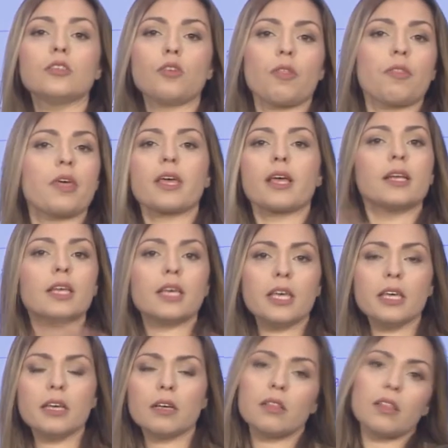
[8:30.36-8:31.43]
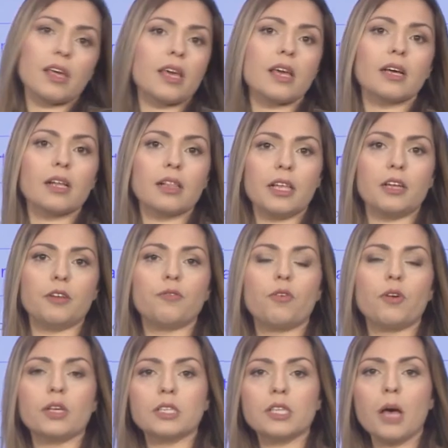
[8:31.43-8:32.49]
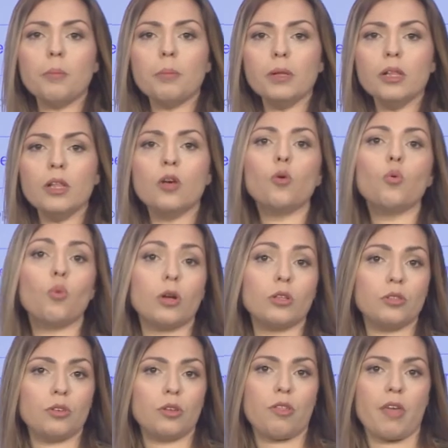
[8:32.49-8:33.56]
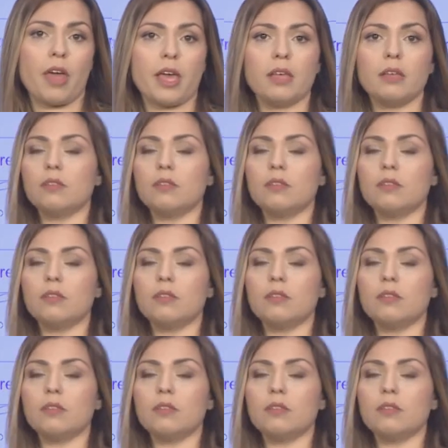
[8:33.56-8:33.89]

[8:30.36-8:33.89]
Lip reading: so they can clean, for example, what they